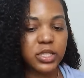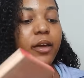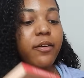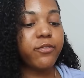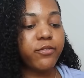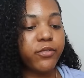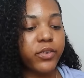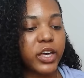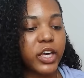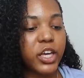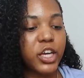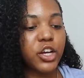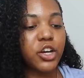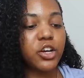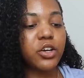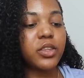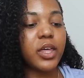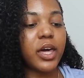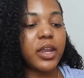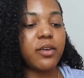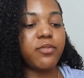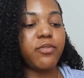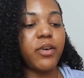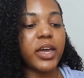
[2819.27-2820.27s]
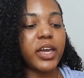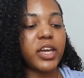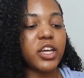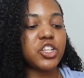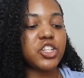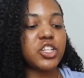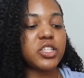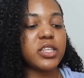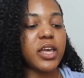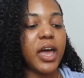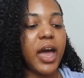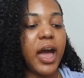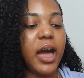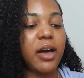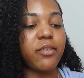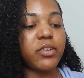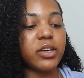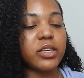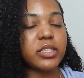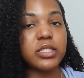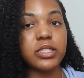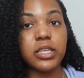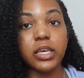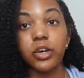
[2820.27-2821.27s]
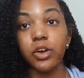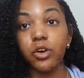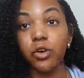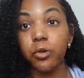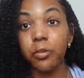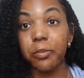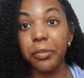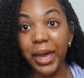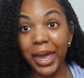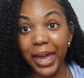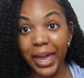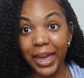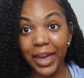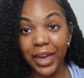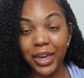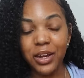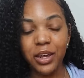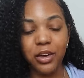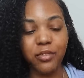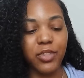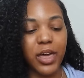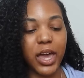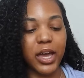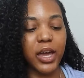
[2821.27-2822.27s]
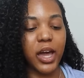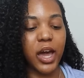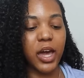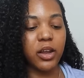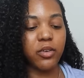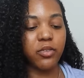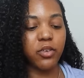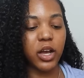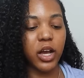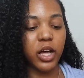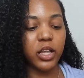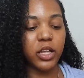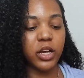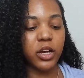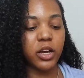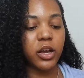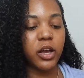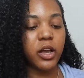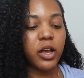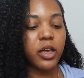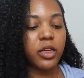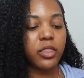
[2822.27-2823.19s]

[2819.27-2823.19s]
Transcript: I figured that if I could just have a single pan of that kind of color,